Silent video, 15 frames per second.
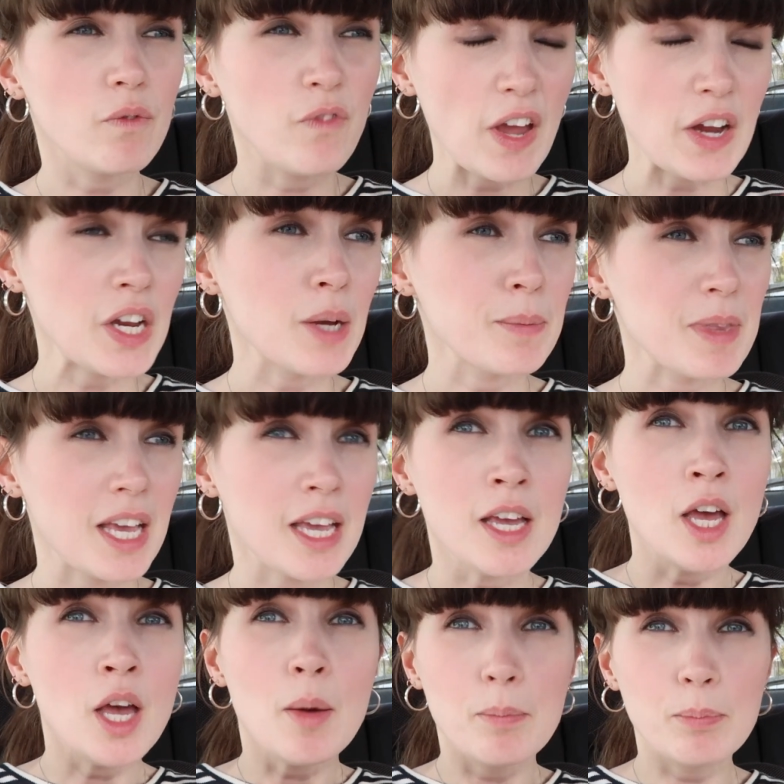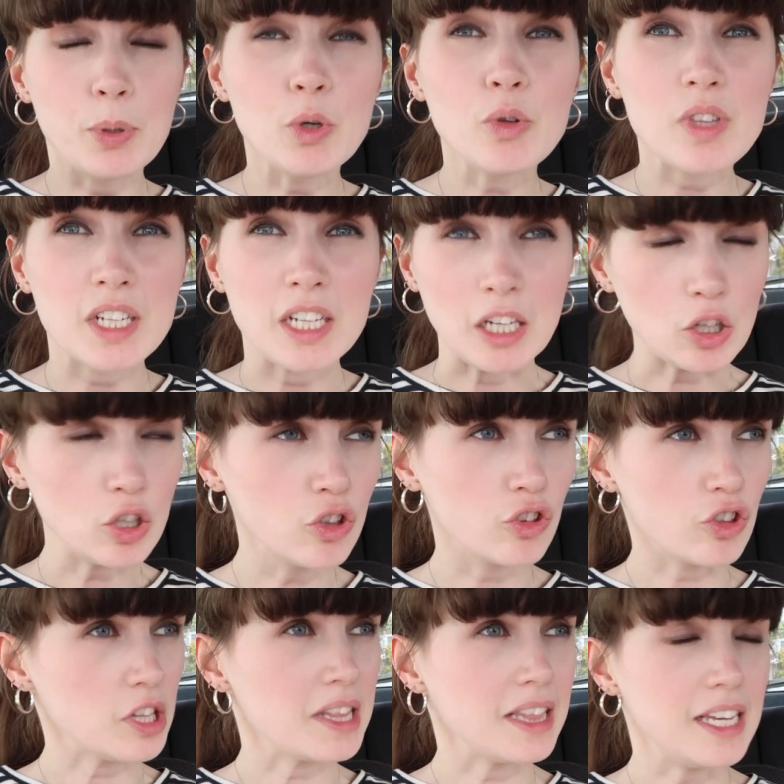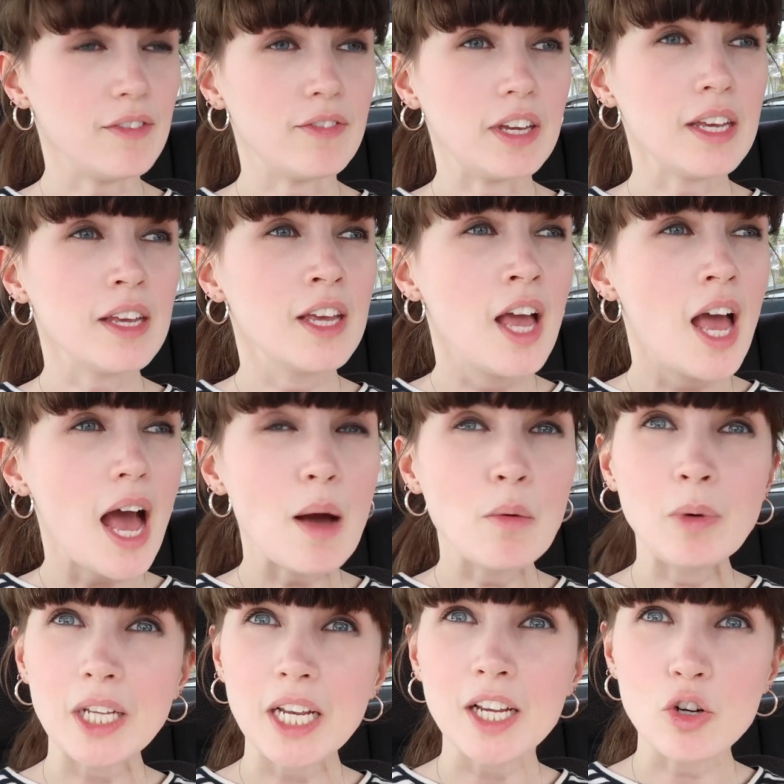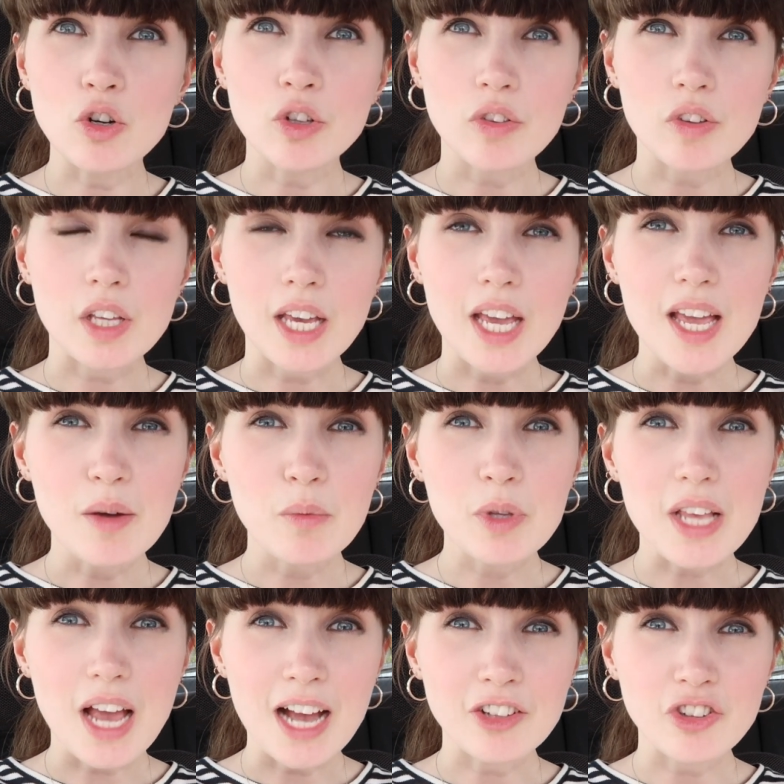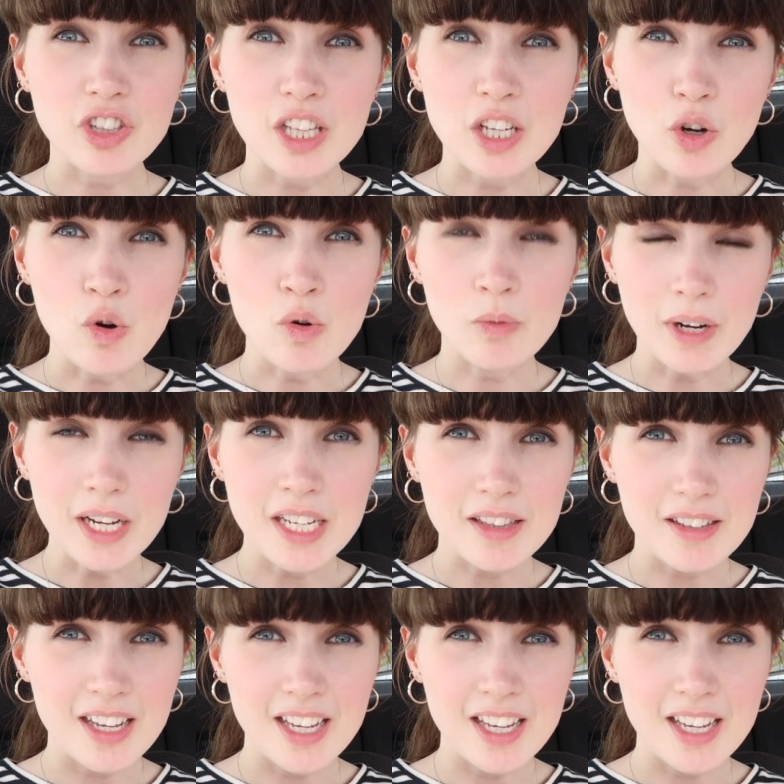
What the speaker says: very upset, pulled in, I couldn't just leave it. And when I got to it, it was actually all right.